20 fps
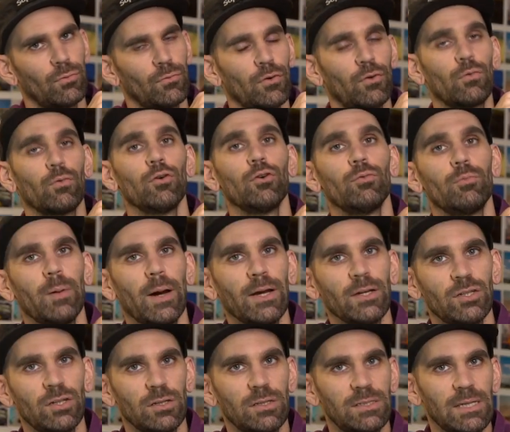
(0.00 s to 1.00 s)
Group, I
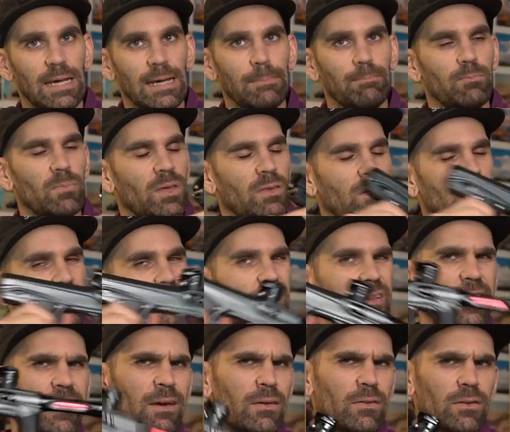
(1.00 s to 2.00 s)
should say. And there's a
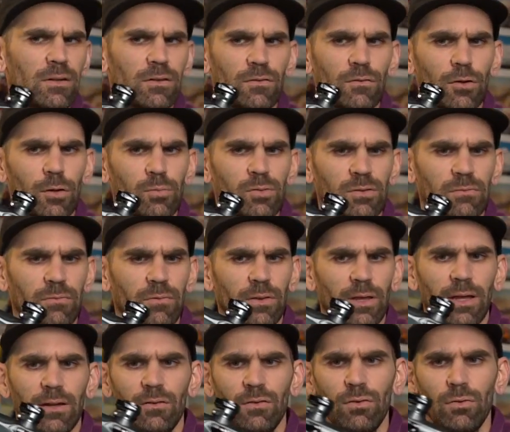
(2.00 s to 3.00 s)
link in the description for
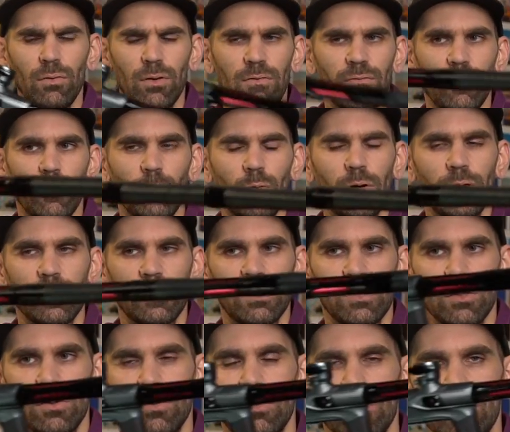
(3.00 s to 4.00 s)
that, too, if you want
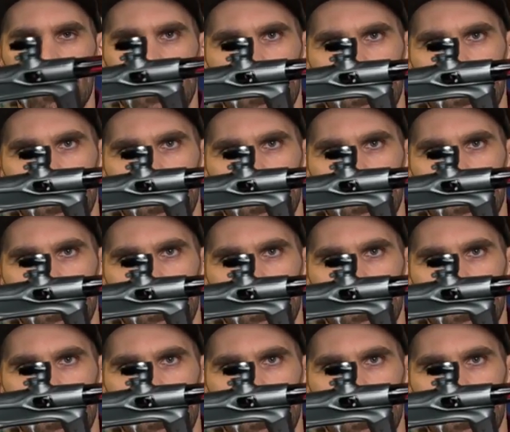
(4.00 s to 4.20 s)
to